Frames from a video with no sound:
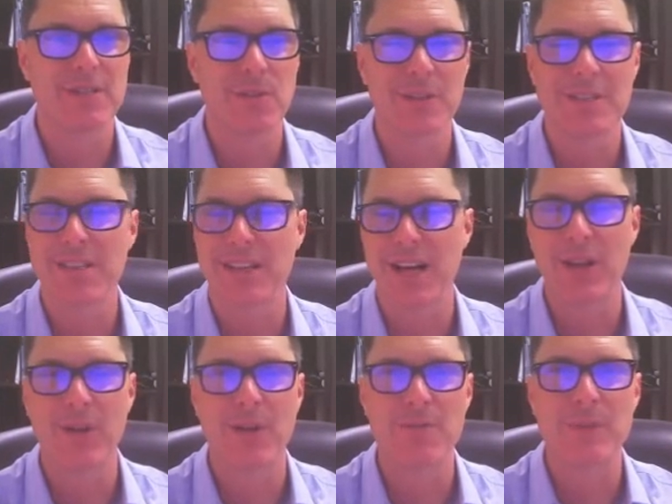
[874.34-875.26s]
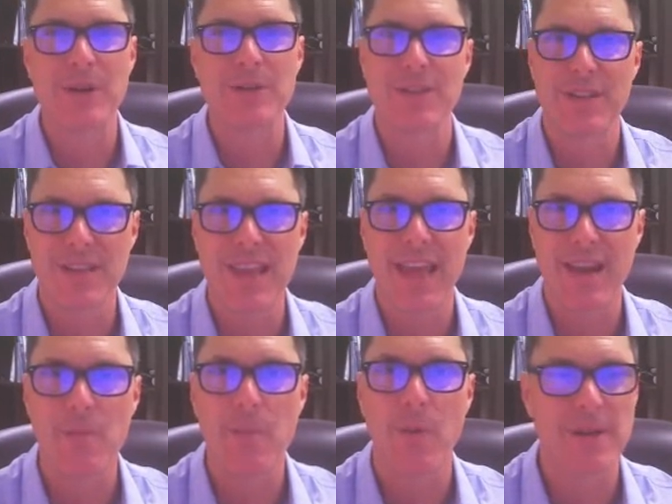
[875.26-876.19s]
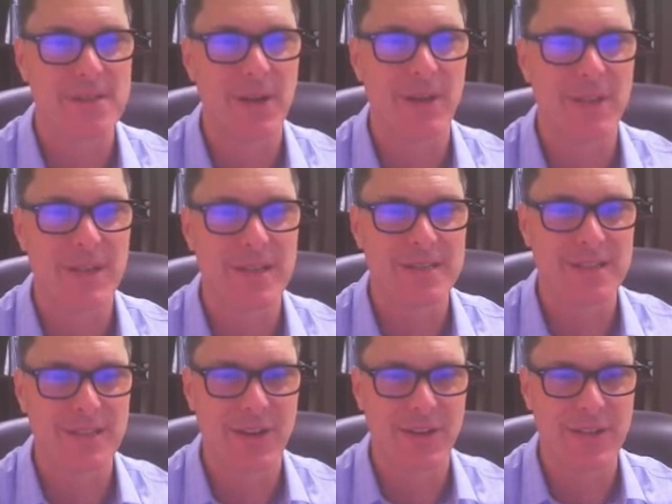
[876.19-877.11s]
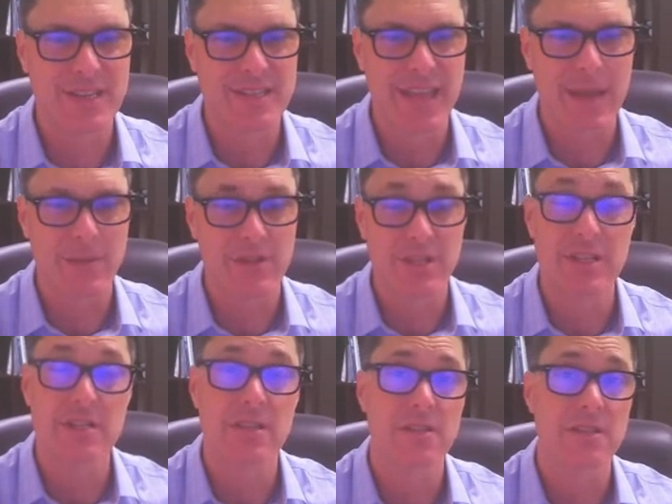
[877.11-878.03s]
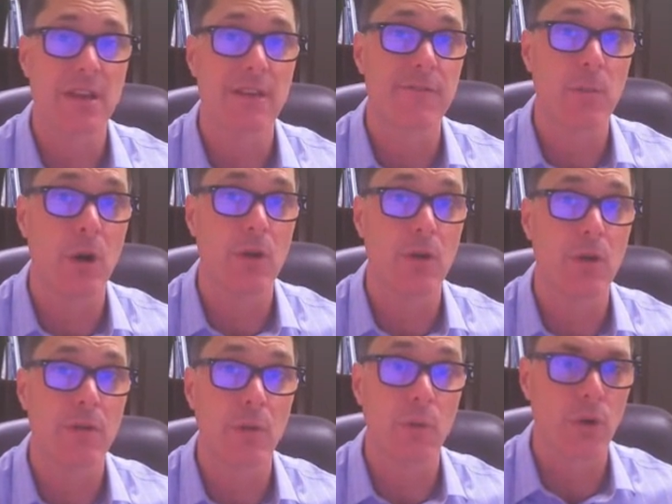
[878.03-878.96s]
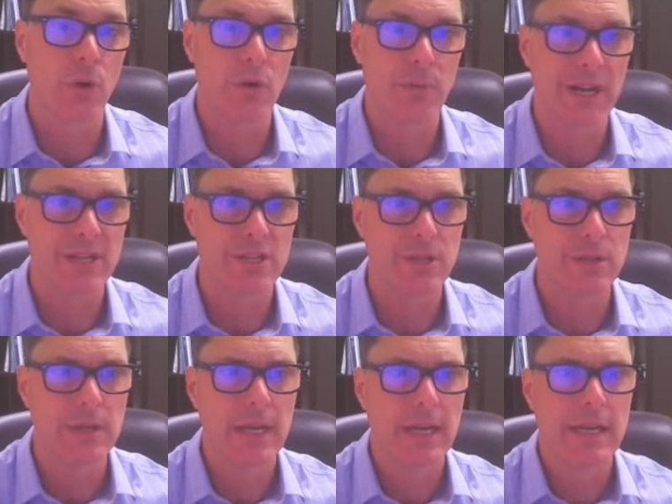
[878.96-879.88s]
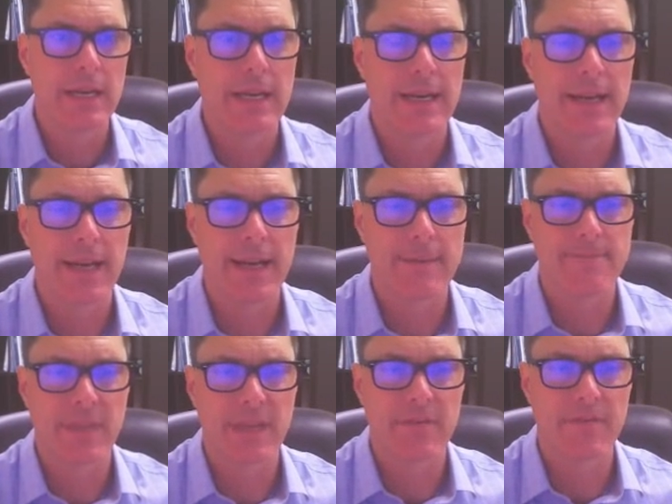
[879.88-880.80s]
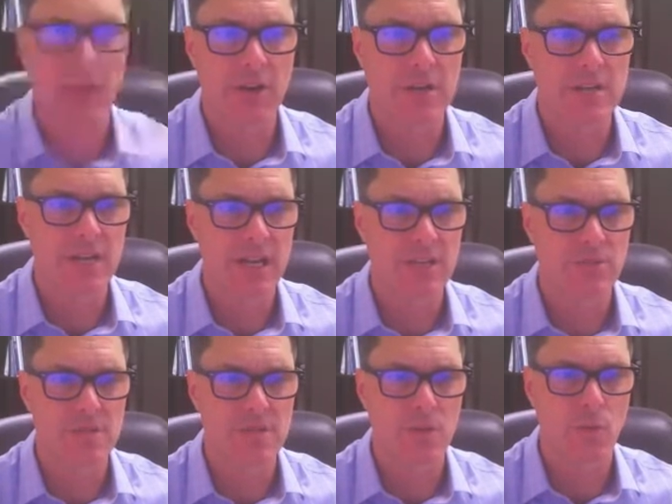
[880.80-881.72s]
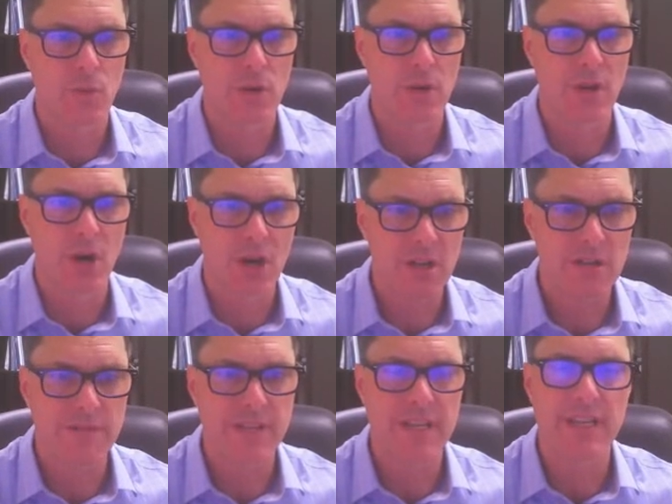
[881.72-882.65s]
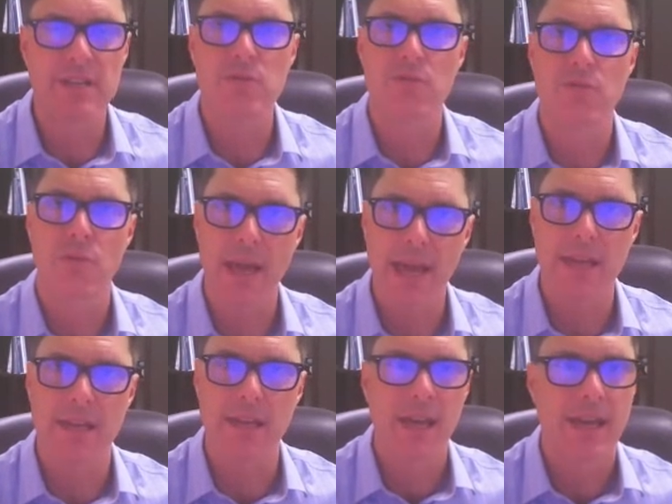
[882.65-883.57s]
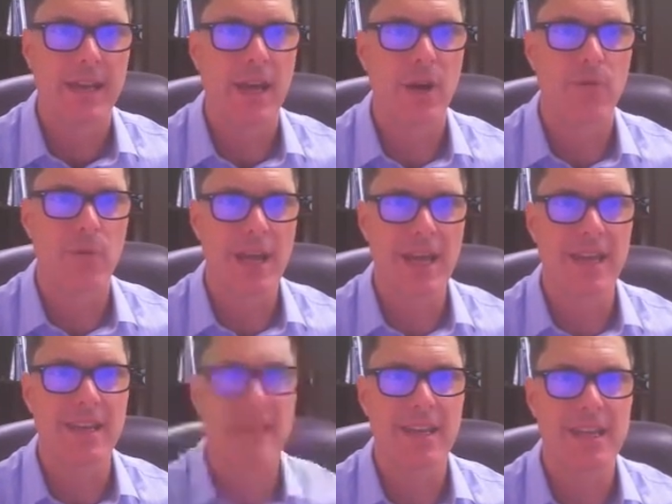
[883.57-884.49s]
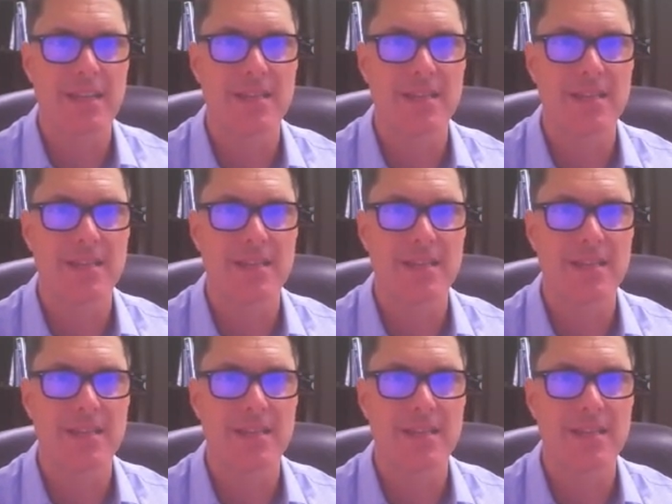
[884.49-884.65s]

what's the color of most of the data points on these tables. And this is stuff from all over the world, mind you, various countries in the world. All of it is red. Now, red is